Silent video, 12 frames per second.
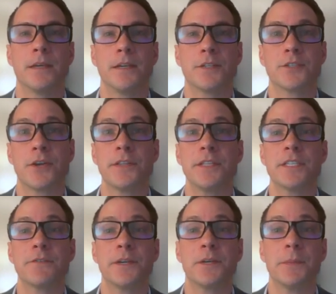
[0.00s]
Started in this
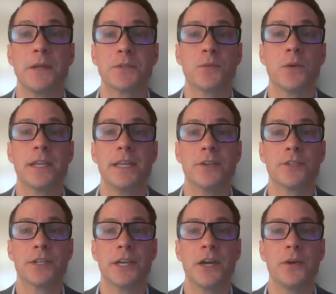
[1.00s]
field about 20 years
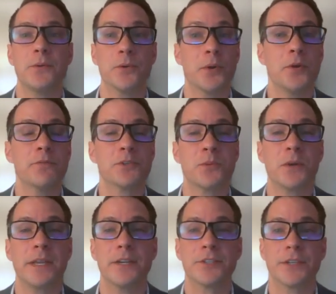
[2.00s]
ago, or over 20
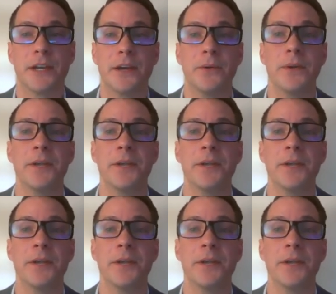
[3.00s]
years ago,